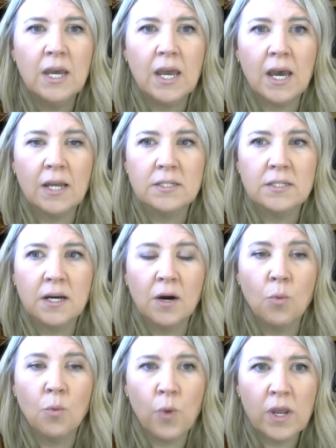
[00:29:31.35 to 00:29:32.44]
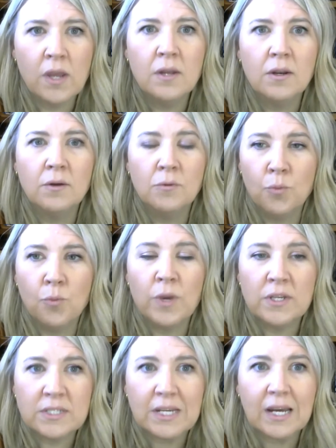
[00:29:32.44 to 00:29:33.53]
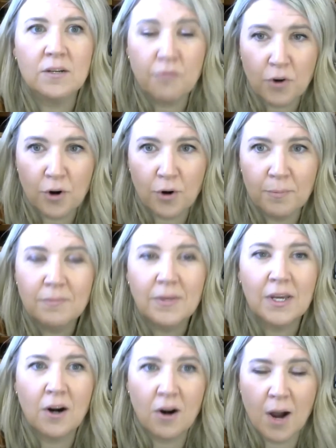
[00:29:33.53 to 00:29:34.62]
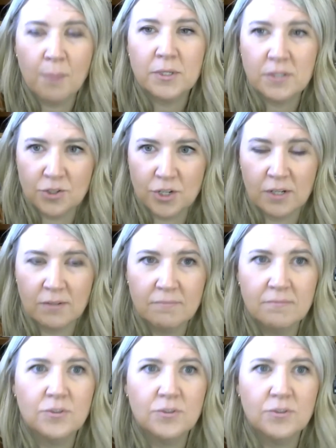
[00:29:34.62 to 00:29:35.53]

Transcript: And we stand firm in our opposition